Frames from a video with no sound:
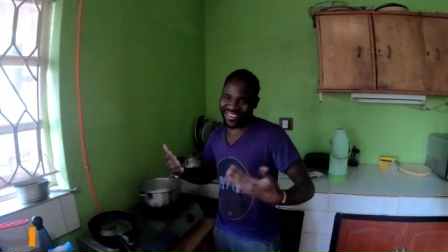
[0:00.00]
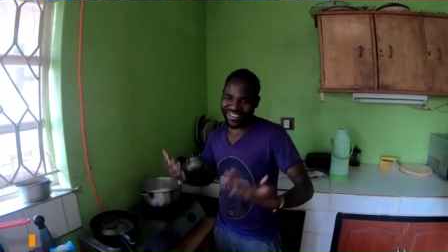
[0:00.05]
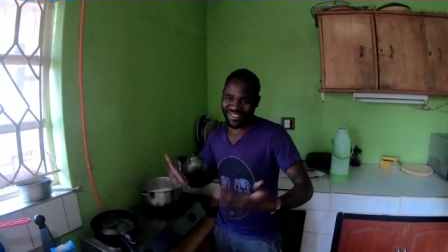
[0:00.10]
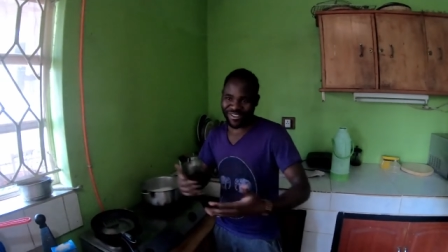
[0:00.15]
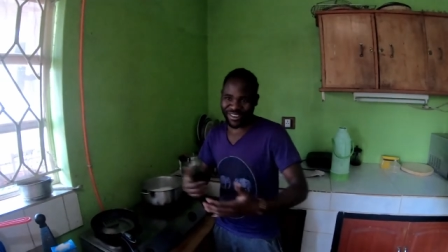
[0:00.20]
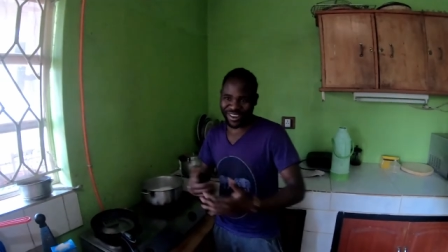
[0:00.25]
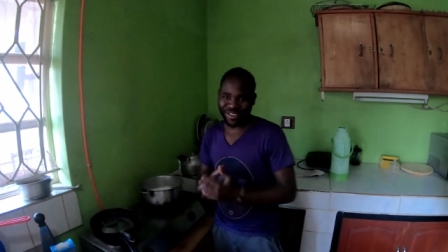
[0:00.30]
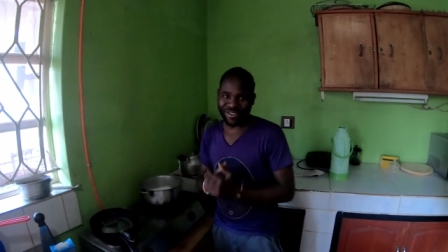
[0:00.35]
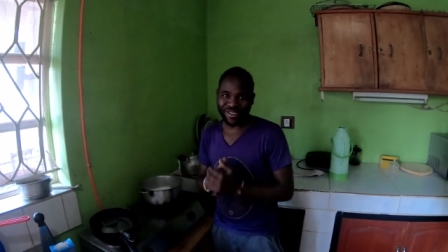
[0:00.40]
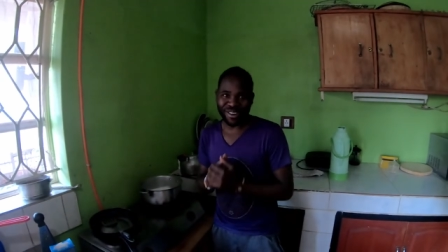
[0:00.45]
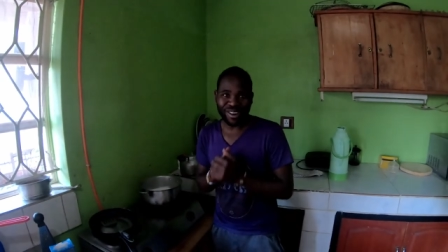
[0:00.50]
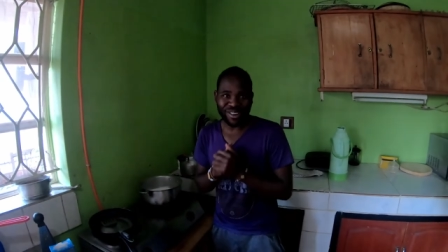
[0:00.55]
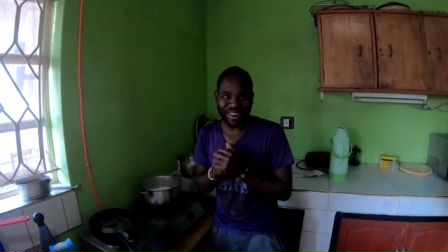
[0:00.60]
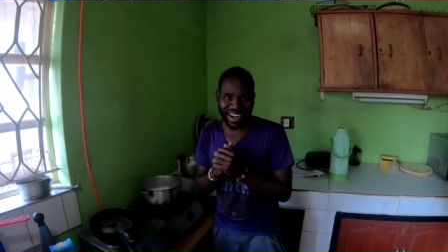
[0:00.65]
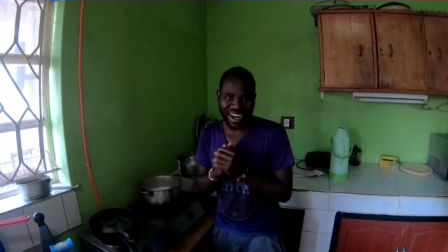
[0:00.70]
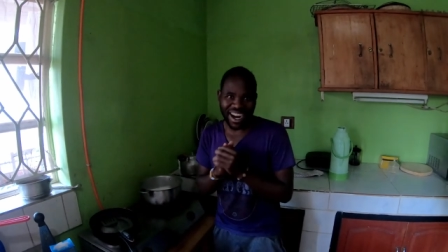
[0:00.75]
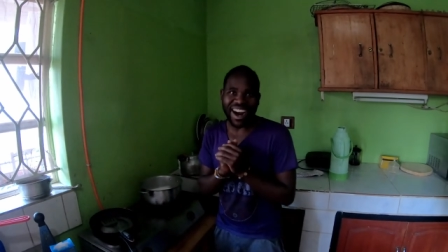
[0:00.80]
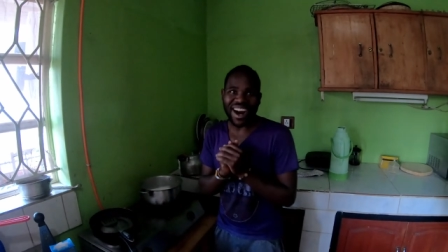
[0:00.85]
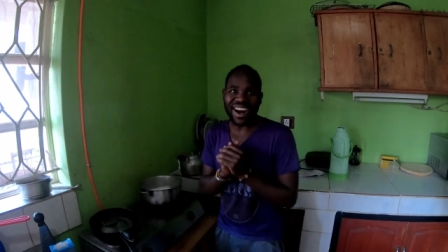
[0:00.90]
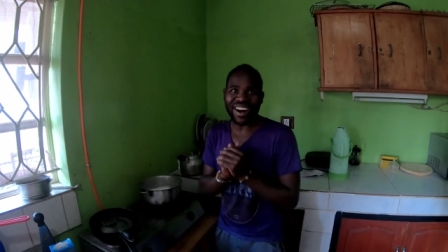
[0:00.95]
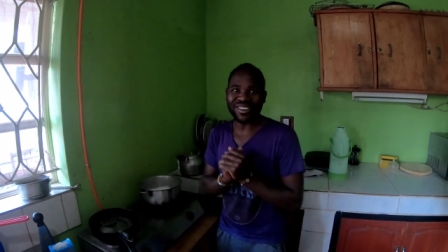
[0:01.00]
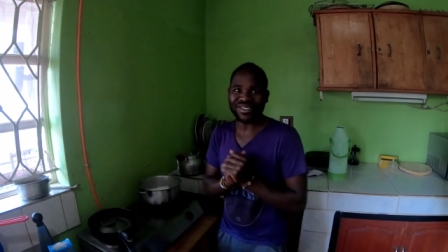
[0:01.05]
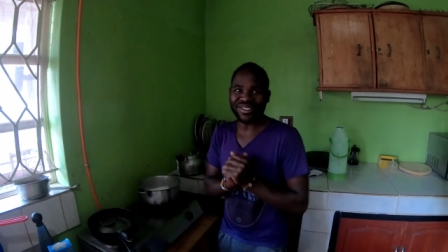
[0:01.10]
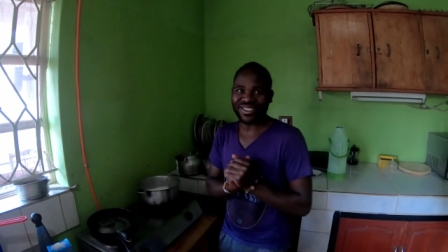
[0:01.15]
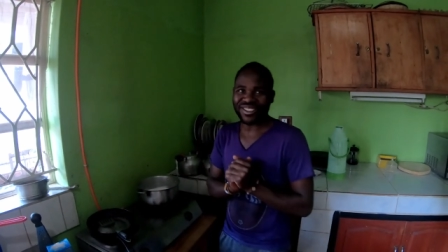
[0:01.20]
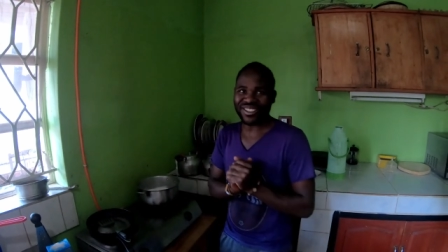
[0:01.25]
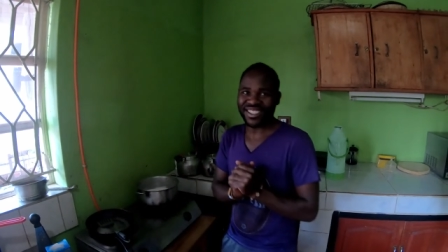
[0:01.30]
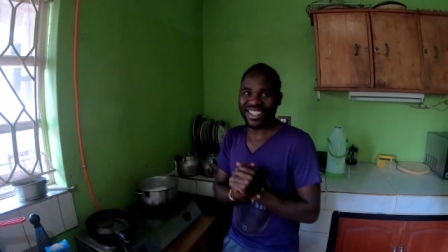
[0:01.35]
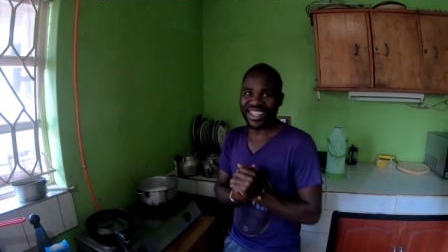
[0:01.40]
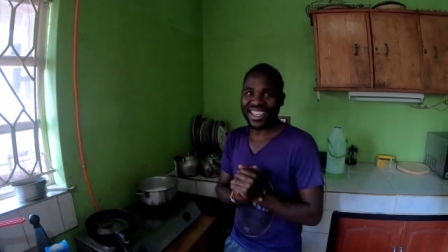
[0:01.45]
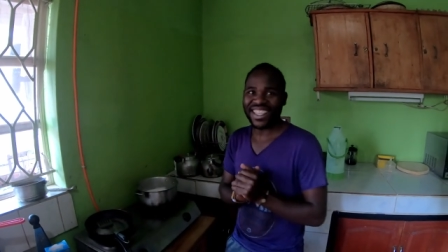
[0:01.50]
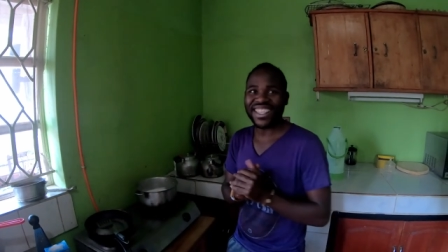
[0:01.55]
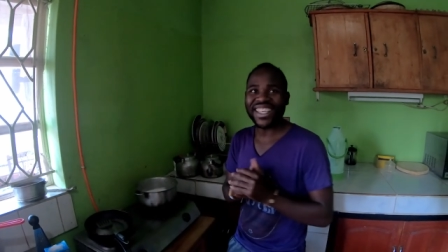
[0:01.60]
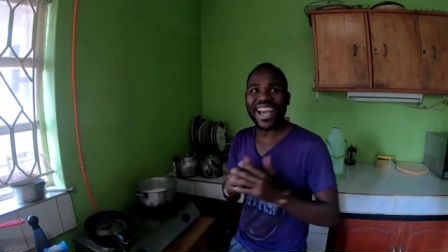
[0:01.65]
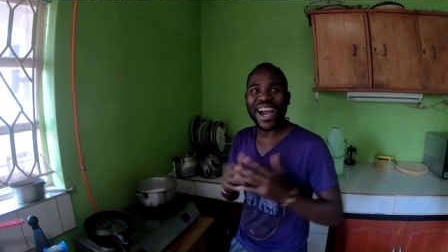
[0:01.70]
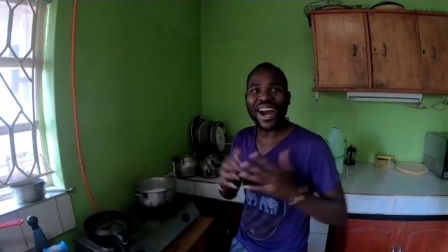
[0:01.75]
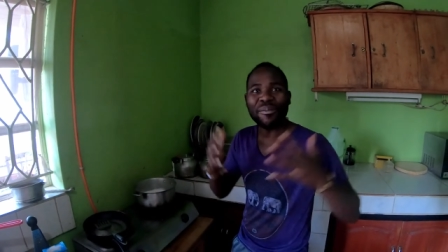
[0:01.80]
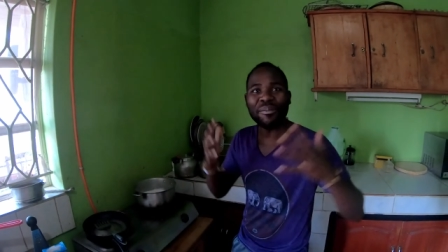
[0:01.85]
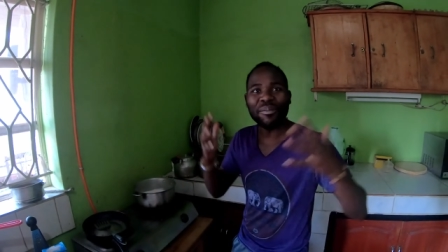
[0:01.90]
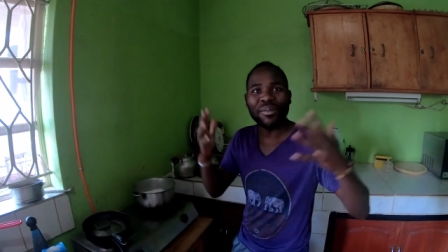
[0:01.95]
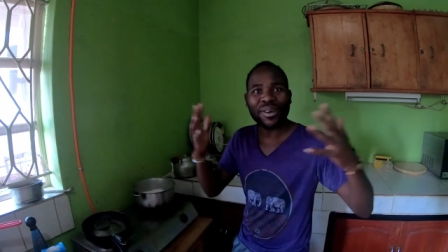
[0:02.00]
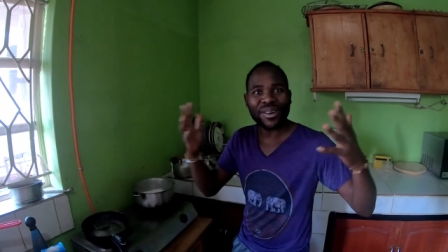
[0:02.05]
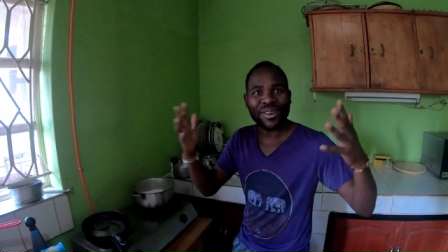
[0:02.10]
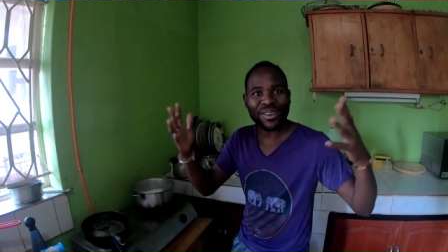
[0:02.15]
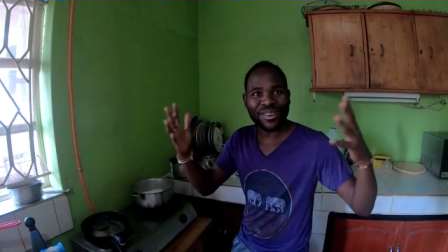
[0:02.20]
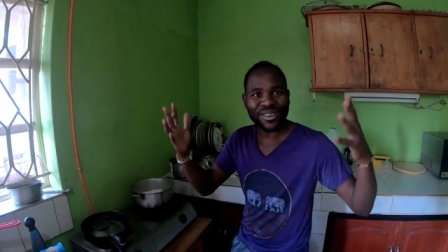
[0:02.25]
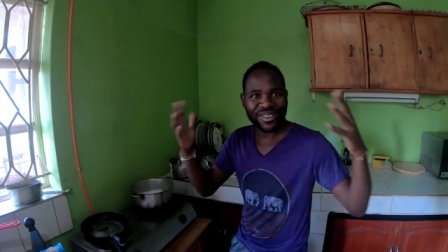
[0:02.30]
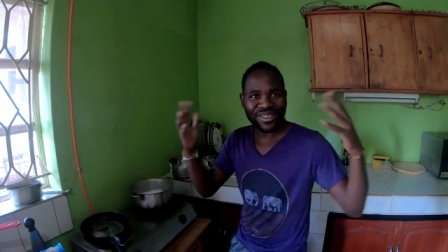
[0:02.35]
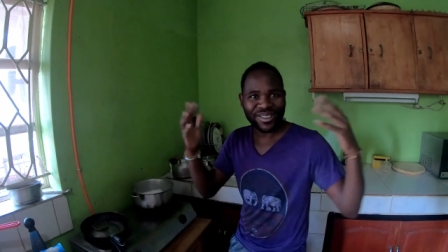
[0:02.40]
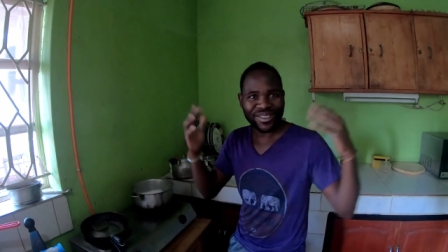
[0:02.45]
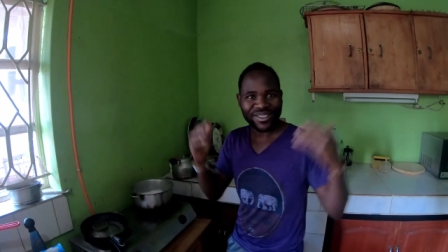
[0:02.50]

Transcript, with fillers: we grow cows, inyambo,